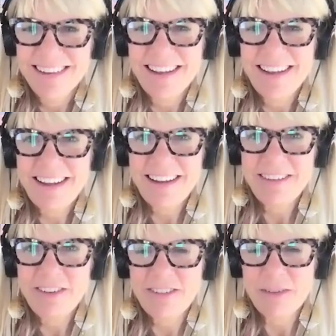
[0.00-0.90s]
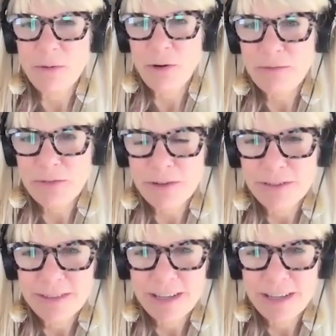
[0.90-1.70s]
I just am grateful